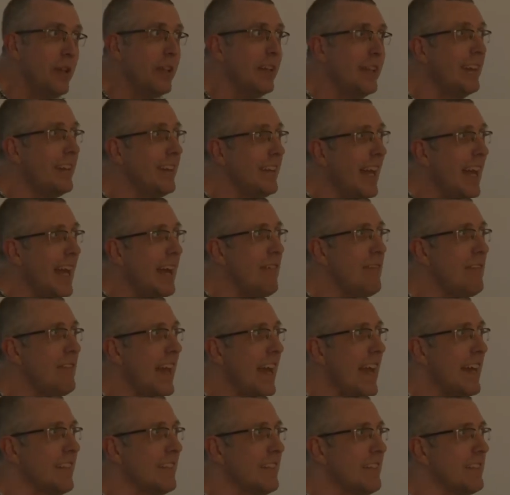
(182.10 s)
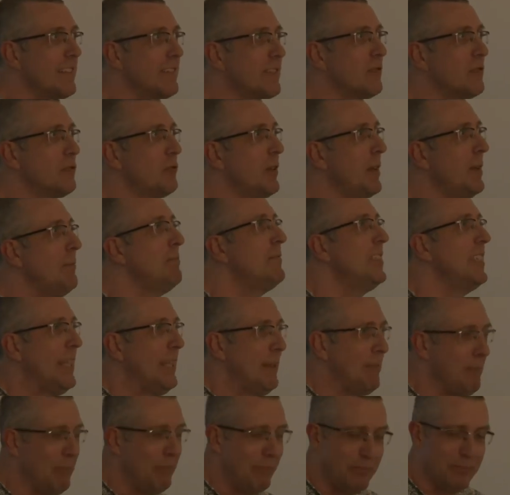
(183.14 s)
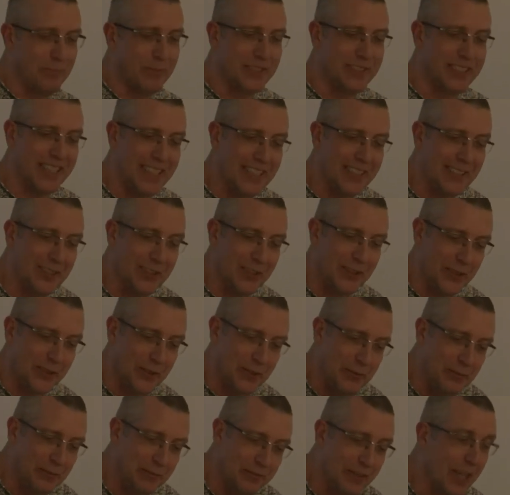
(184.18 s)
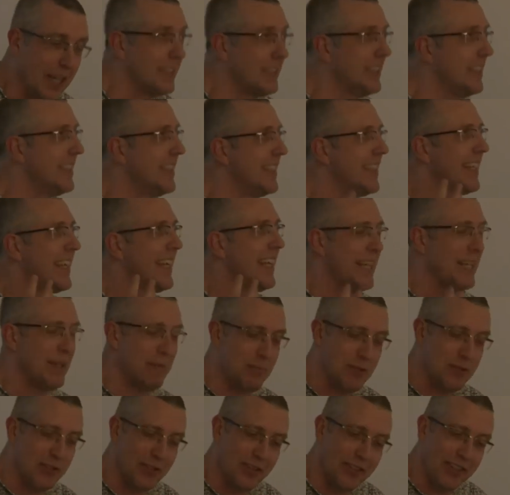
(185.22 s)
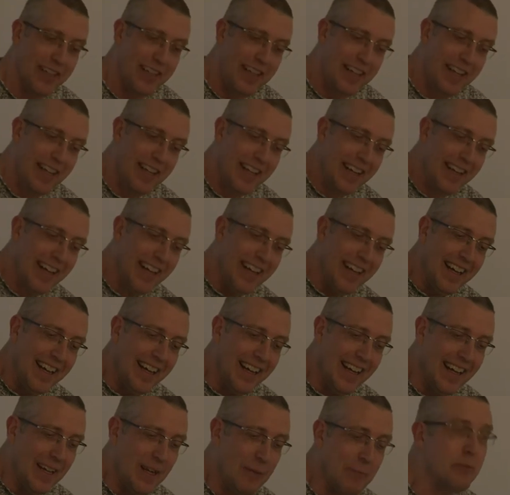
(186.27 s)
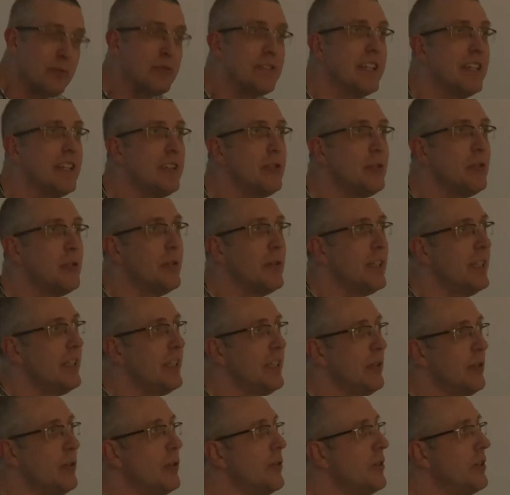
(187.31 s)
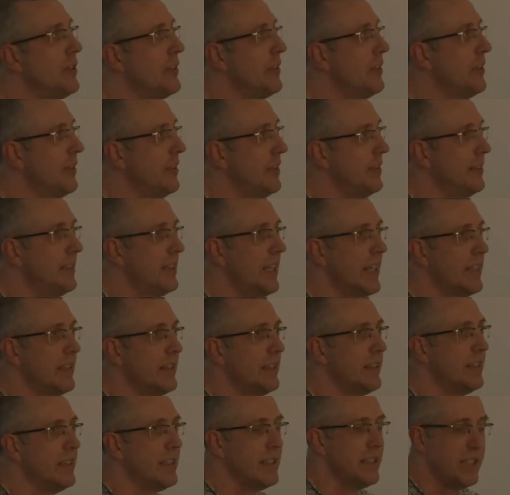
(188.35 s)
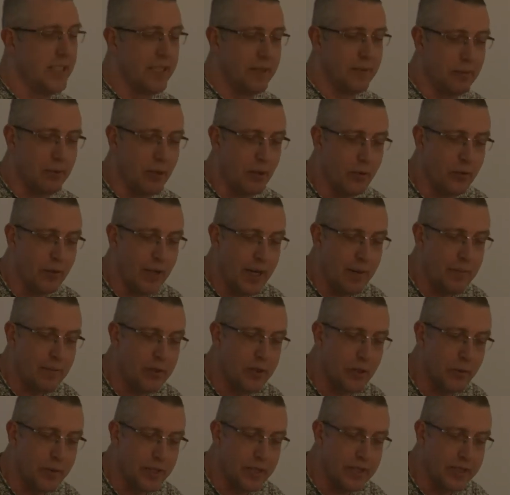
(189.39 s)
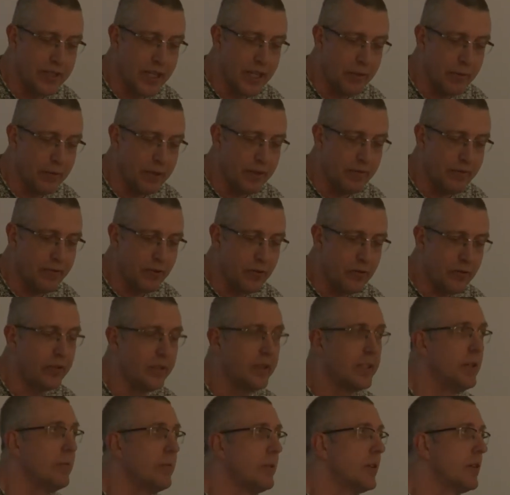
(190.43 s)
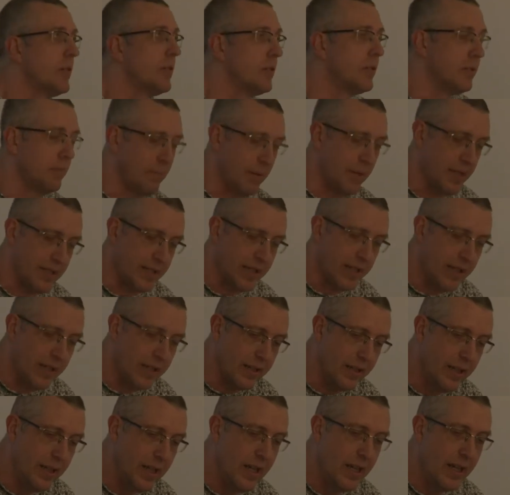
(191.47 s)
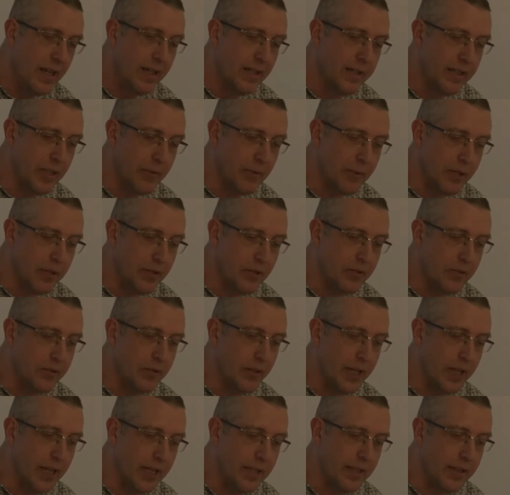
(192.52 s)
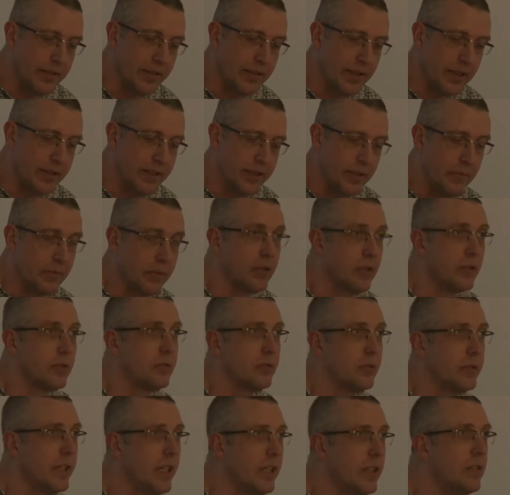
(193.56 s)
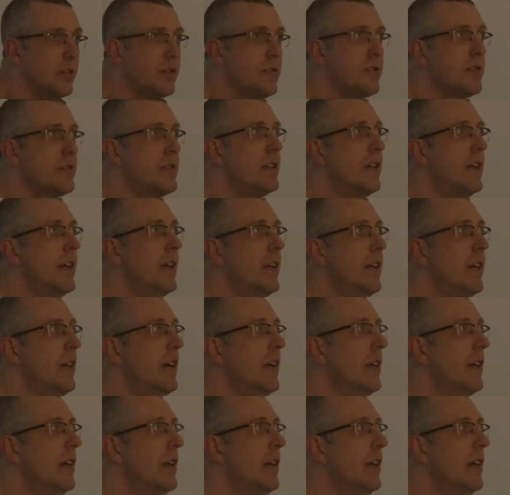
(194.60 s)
We'll have that dream team present to you. I did it again, I'm sorry. Uh, present to you in the order that is in the program. So we start with Vuk, then we go to Pascal, then we go to Helen, and then we go to Nikos.